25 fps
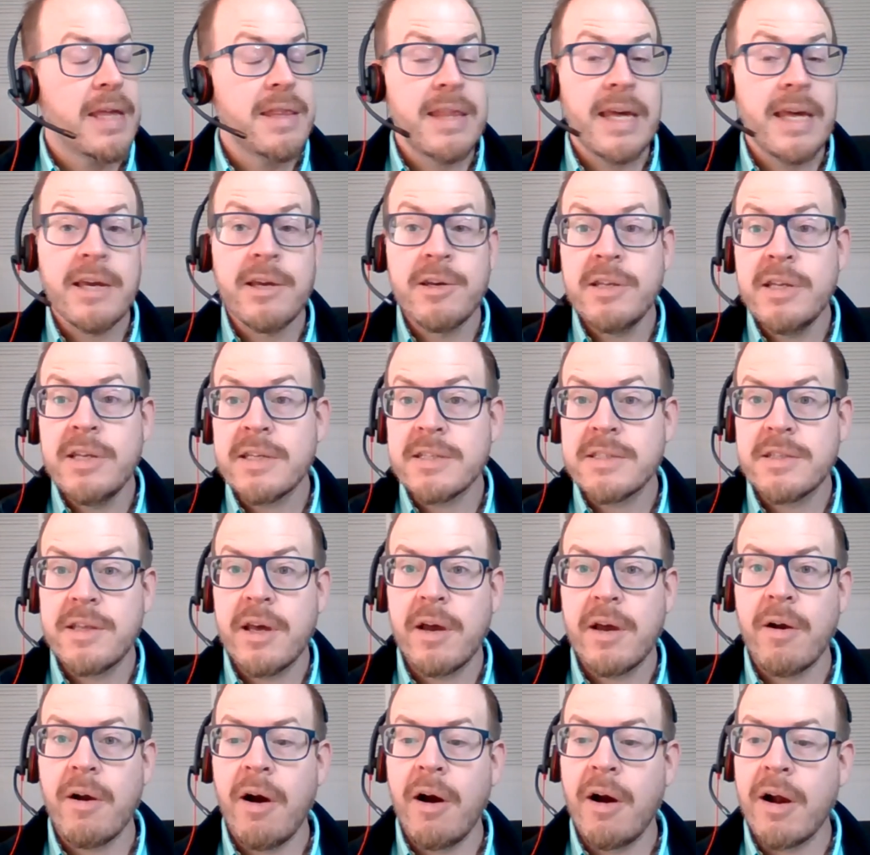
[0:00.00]
thank goodness
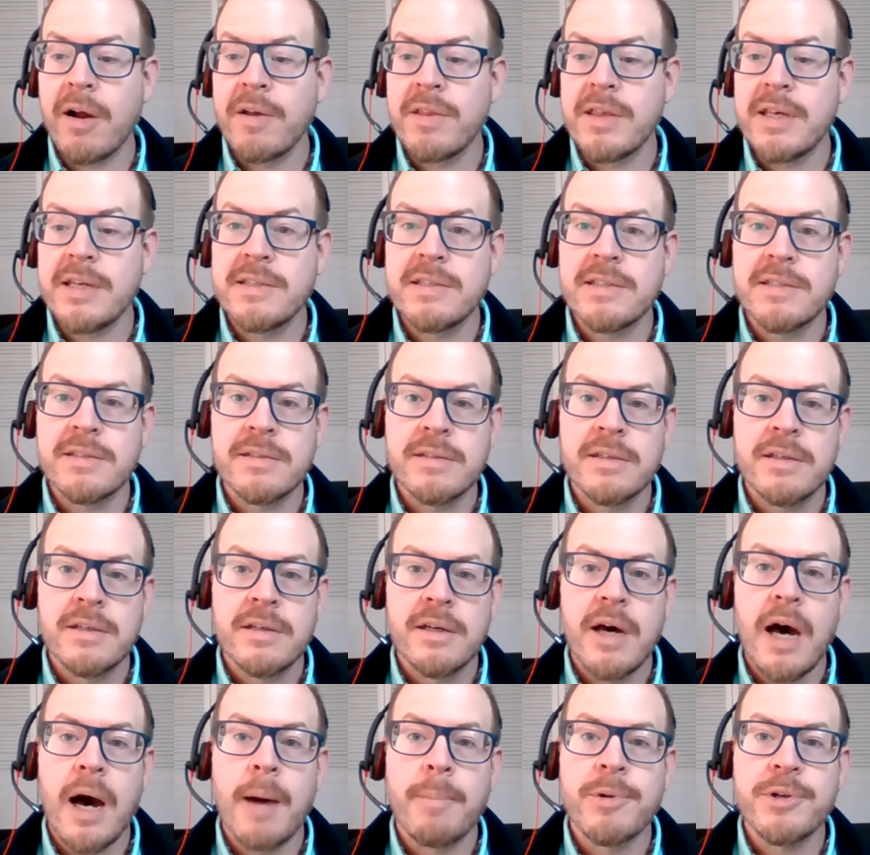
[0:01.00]
there are these
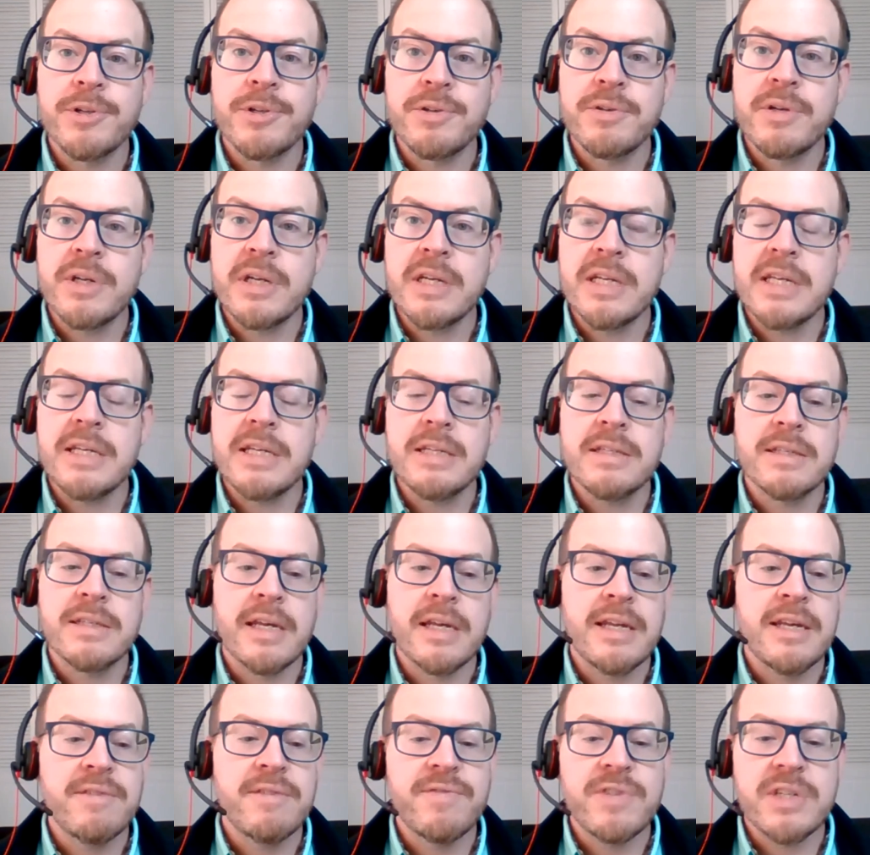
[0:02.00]
opportunities
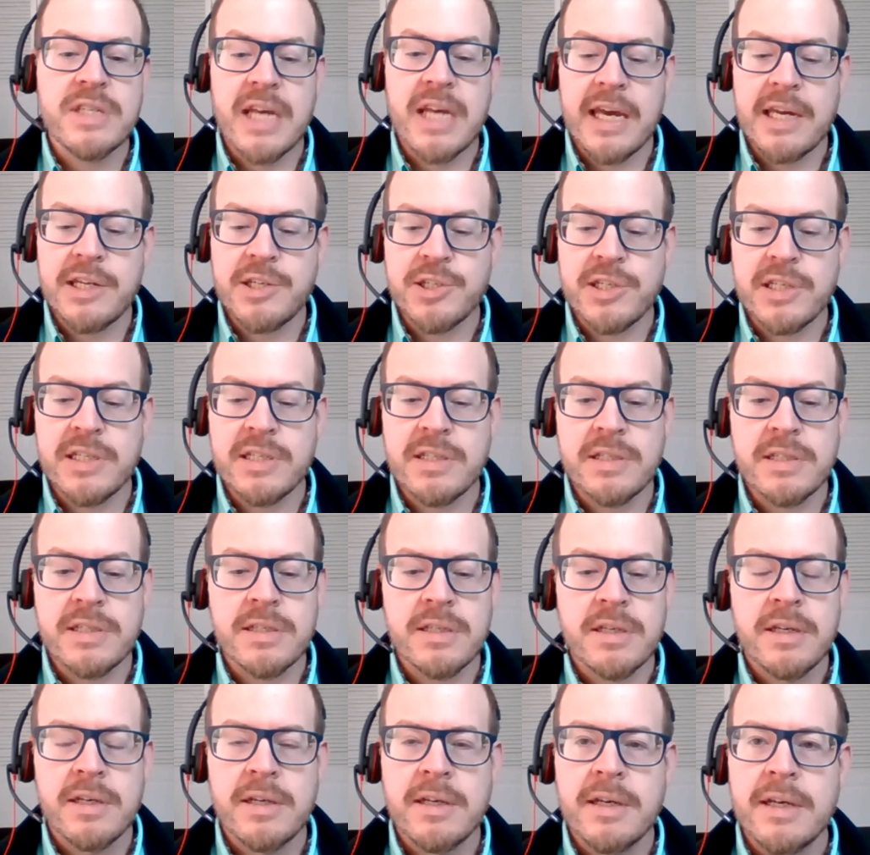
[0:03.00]
and
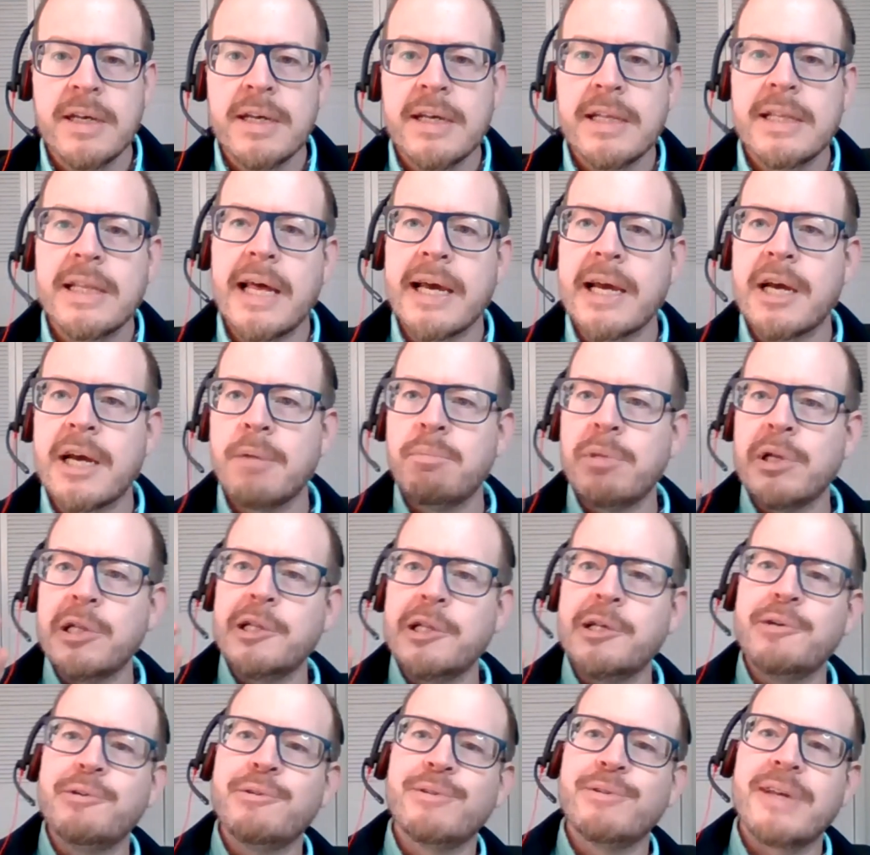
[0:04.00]
invitations, like a
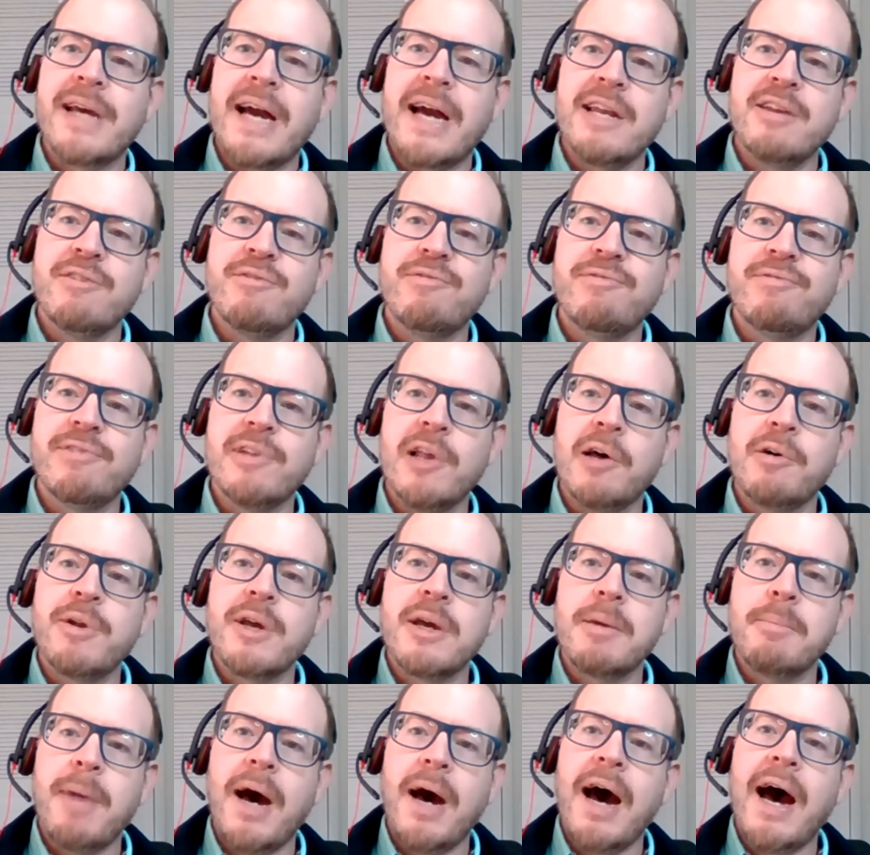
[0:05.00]
balloon kind of
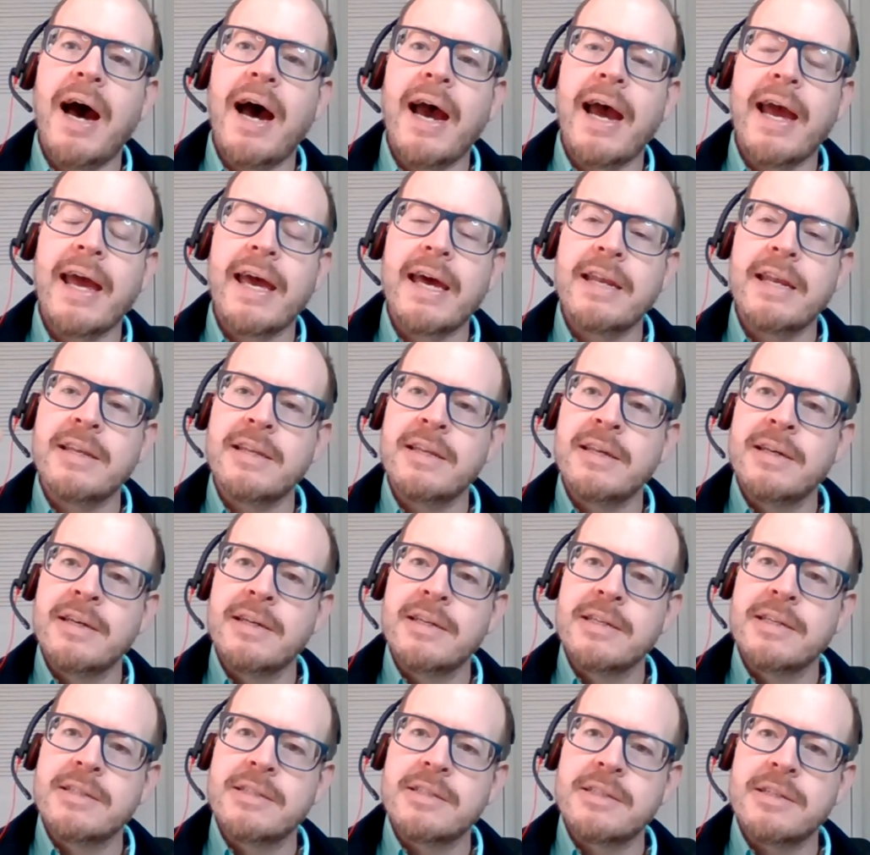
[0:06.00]
floating by, and
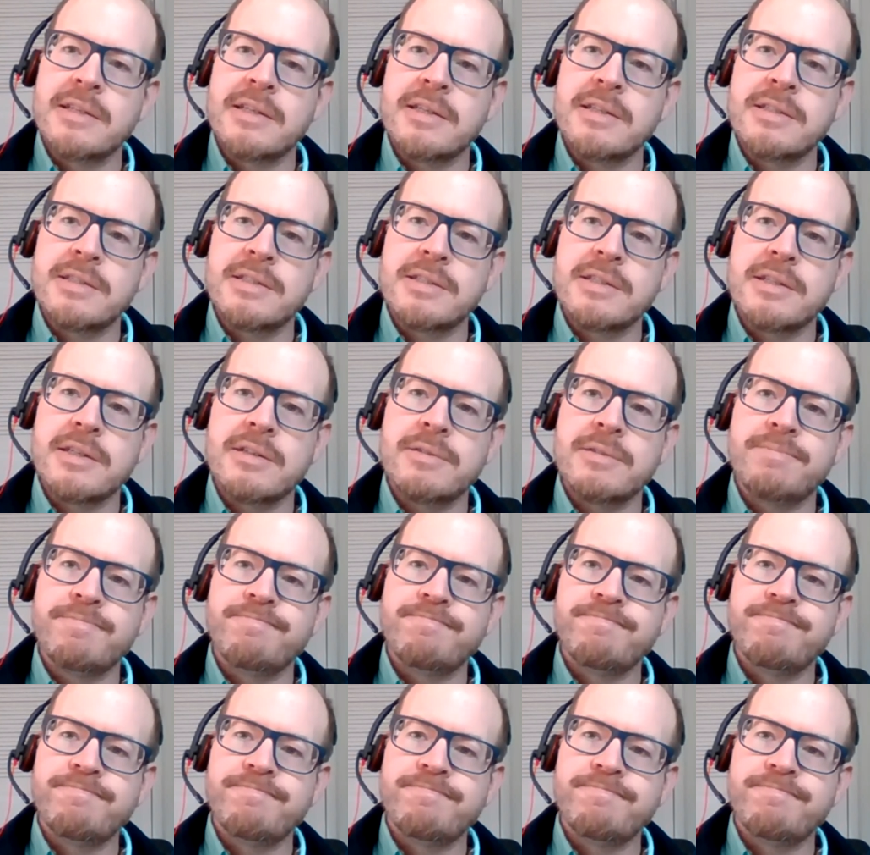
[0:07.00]
to